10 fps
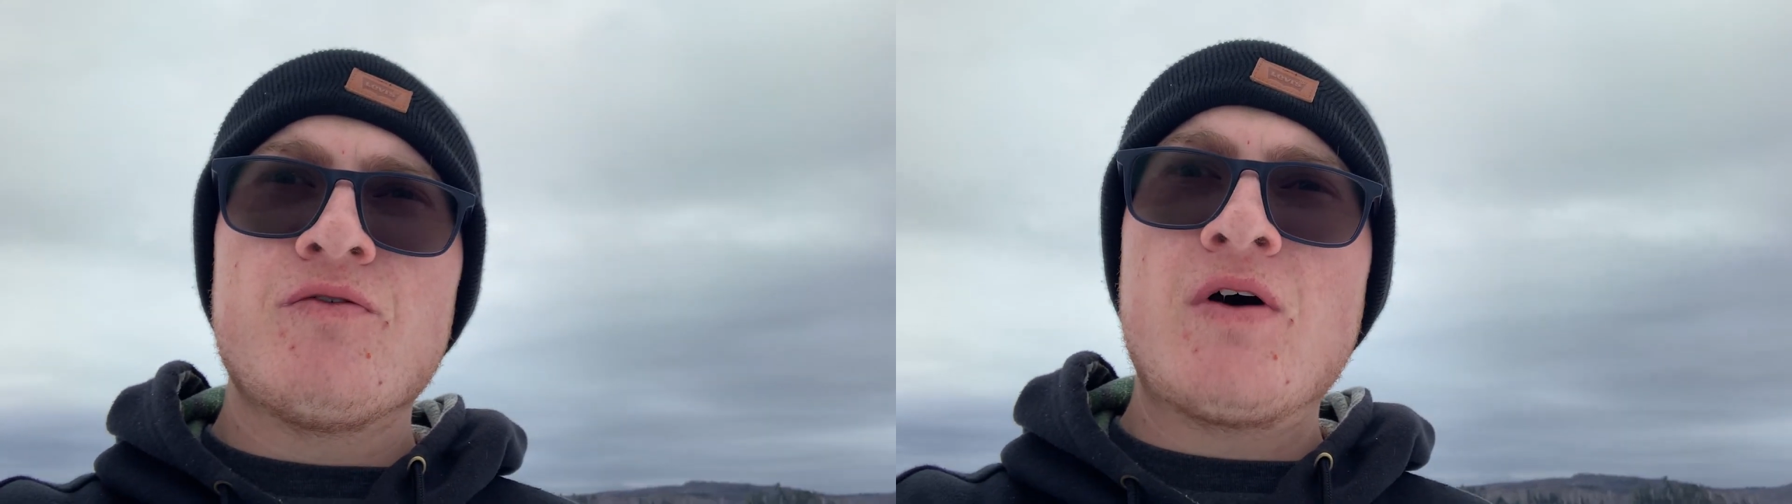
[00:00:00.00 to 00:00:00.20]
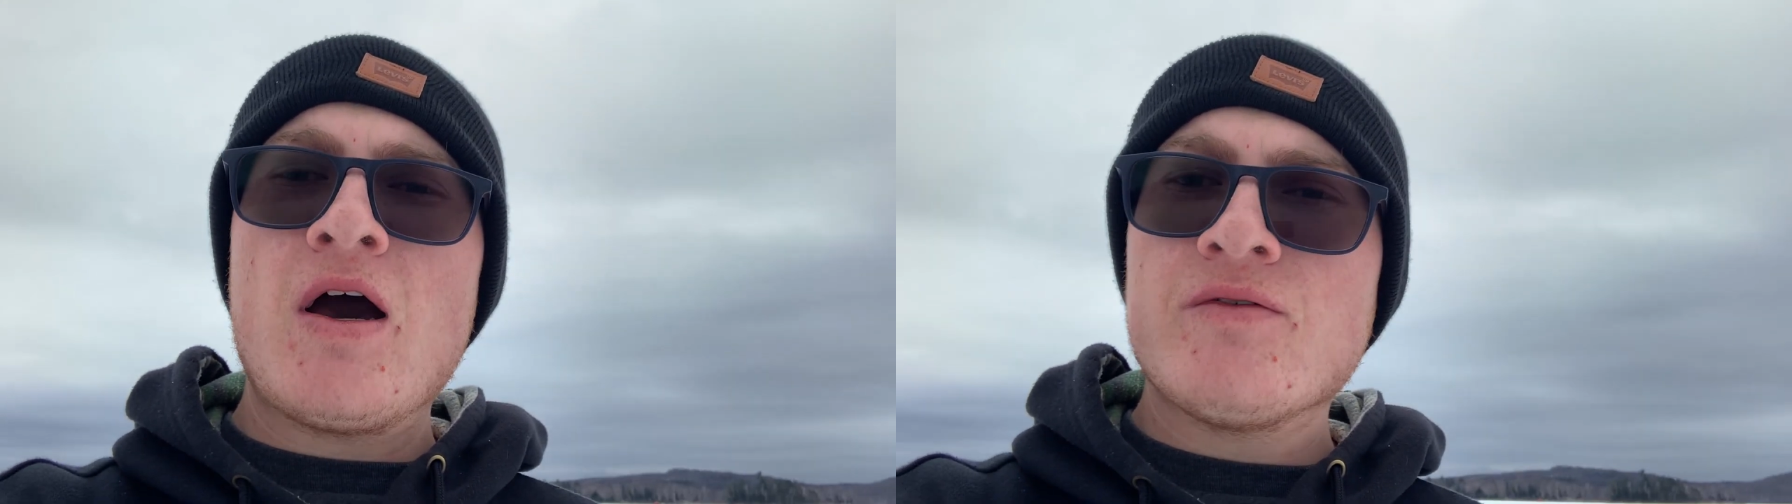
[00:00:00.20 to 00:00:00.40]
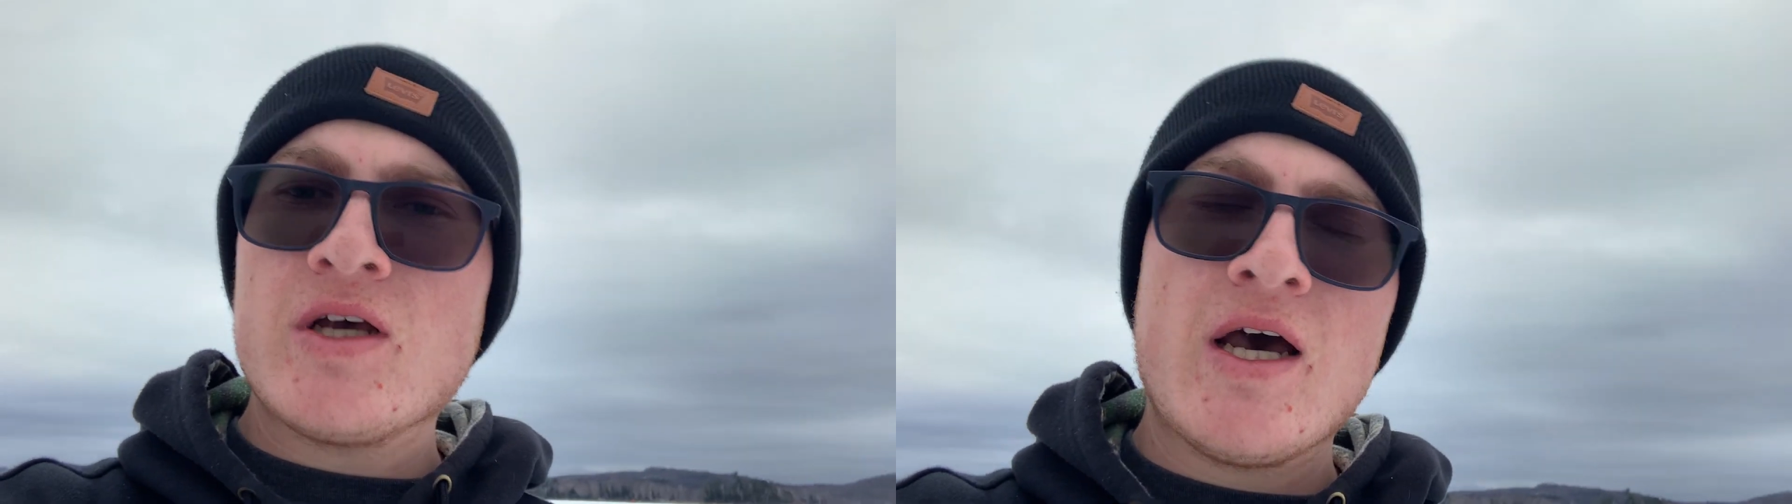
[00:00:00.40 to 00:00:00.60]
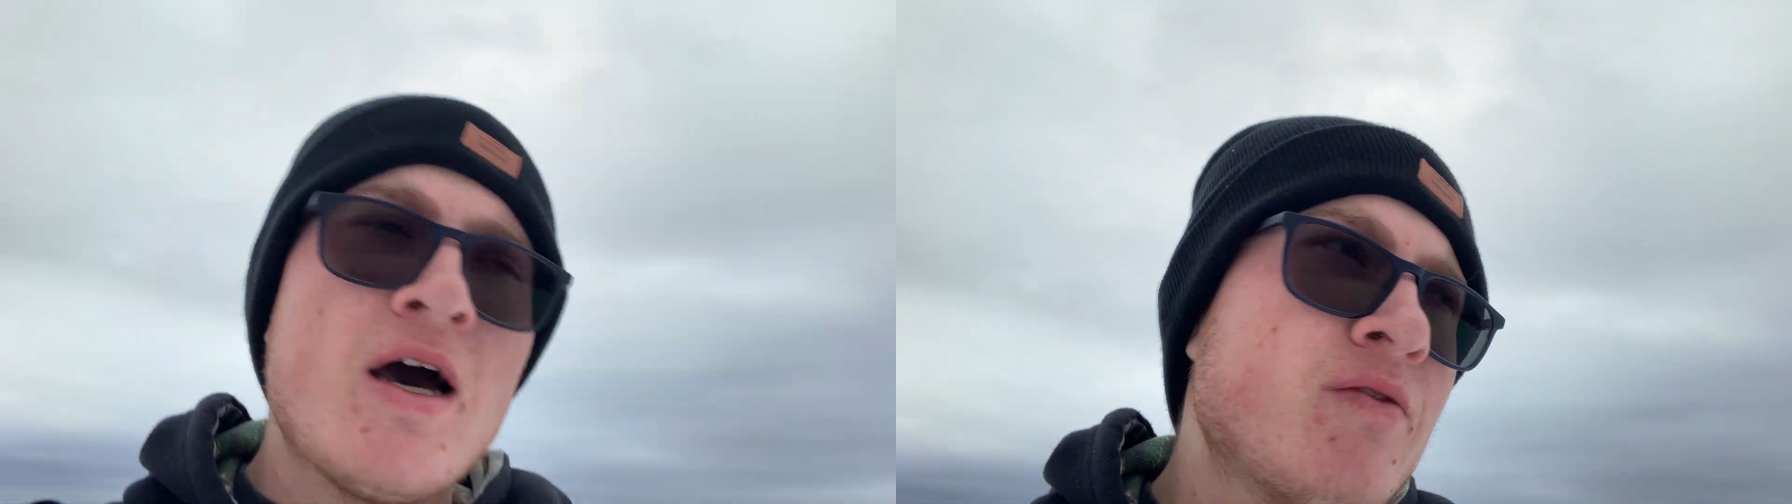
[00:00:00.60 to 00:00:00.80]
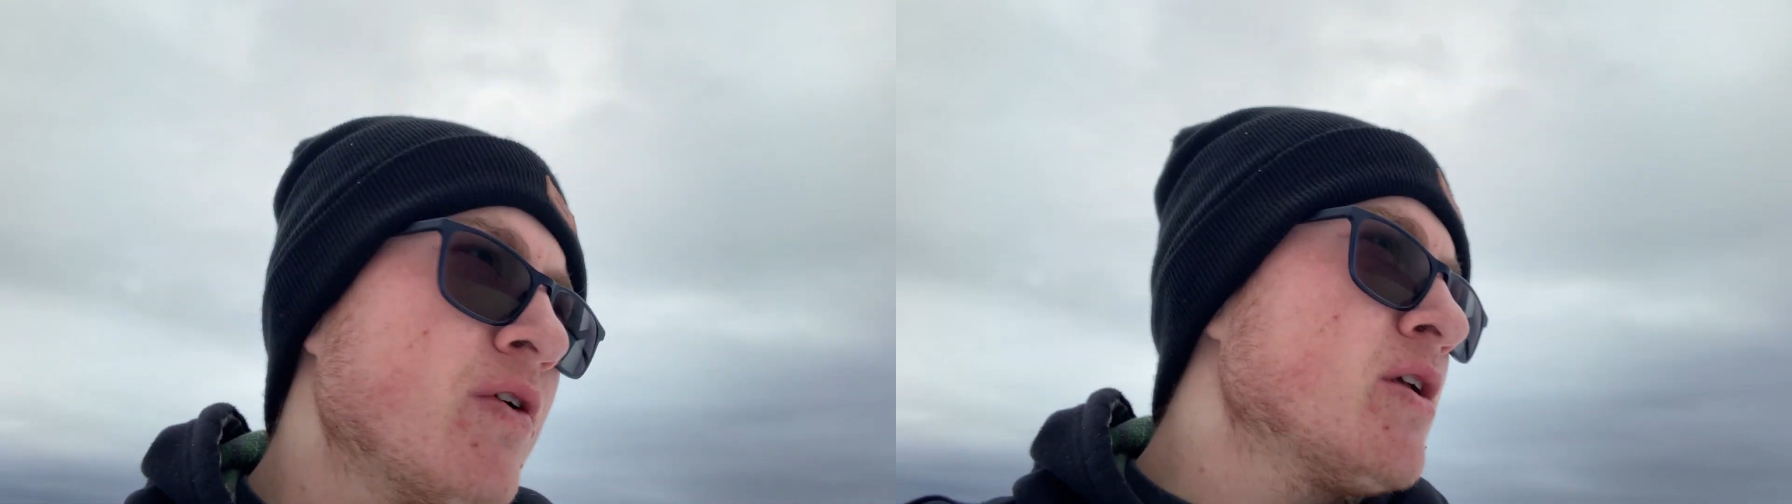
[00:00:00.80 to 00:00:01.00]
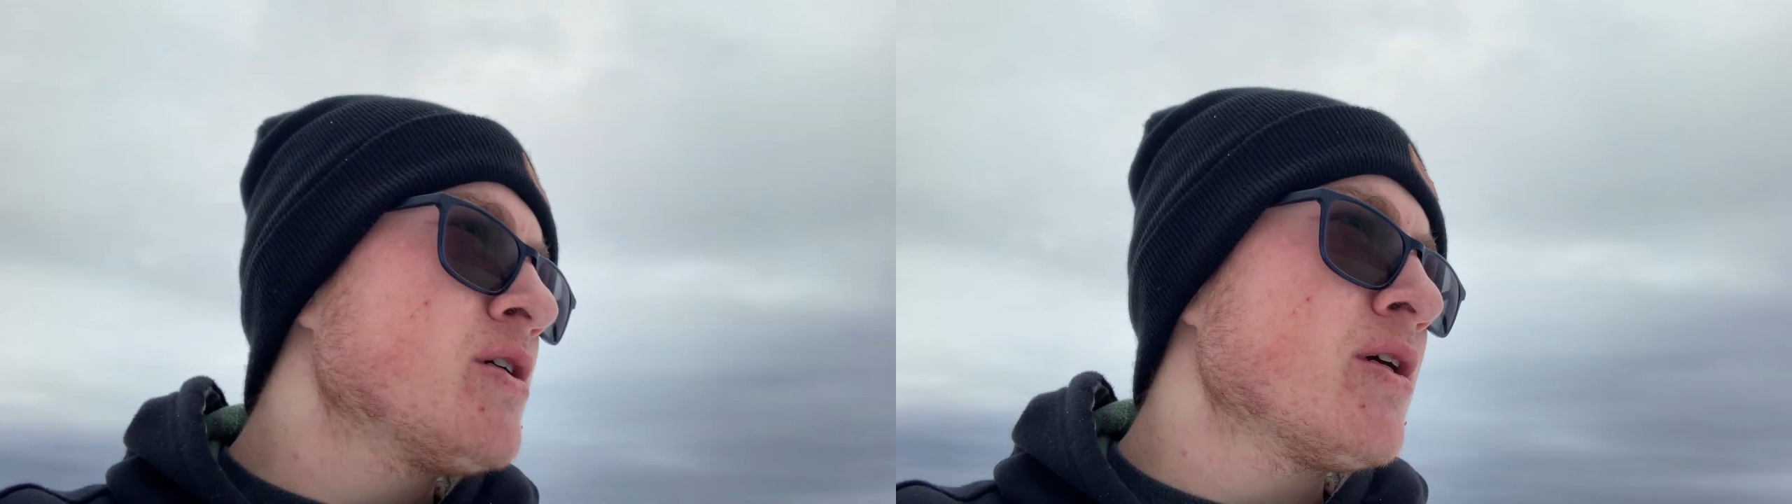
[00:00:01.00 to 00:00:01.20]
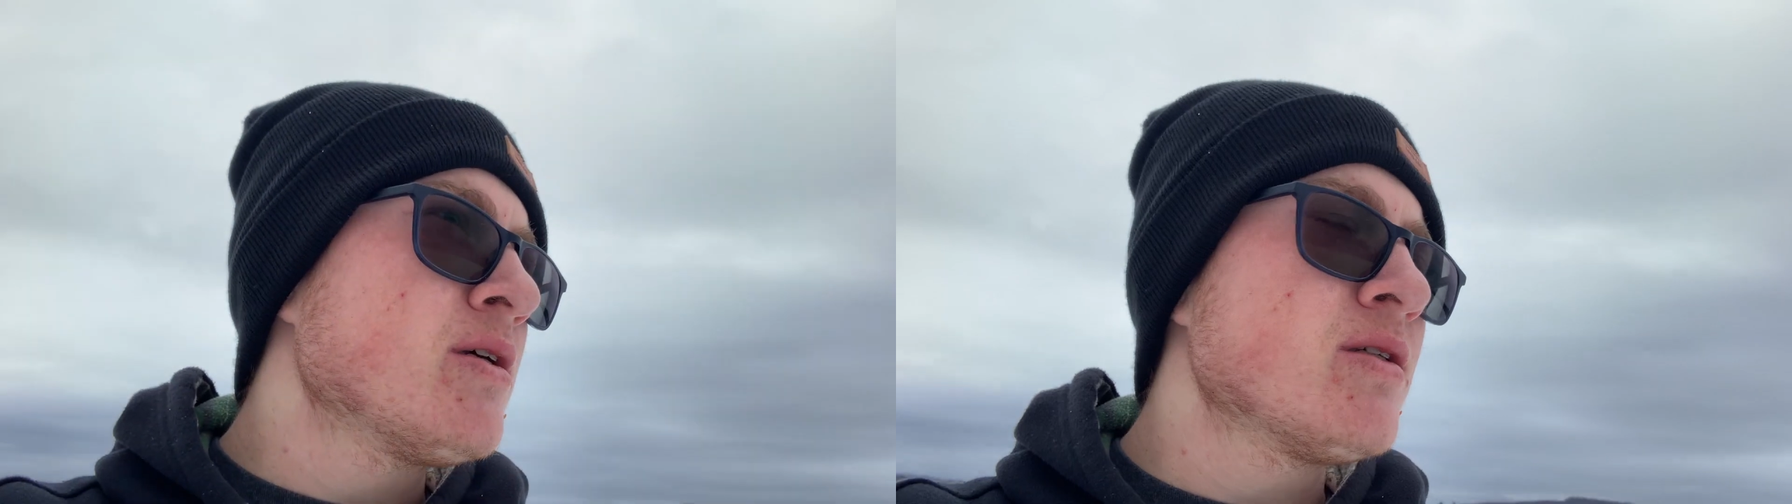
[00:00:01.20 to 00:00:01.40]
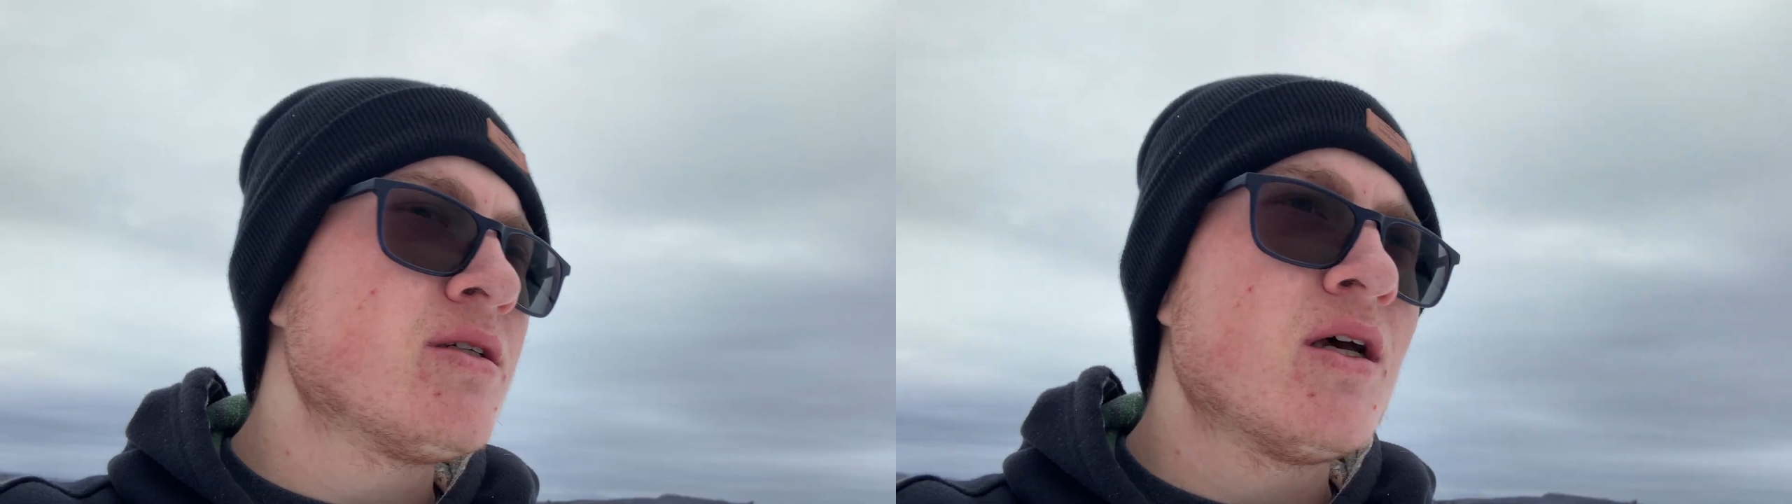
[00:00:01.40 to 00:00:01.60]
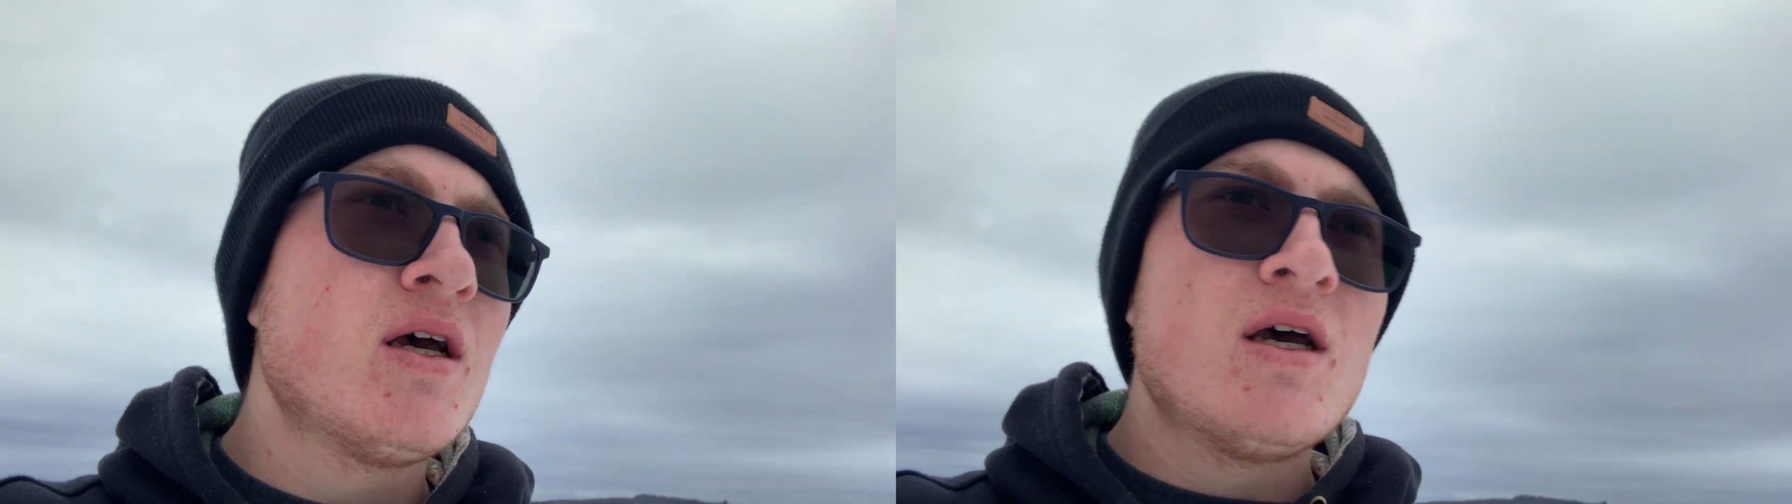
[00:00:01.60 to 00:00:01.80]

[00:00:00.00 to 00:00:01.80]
five and a half inches.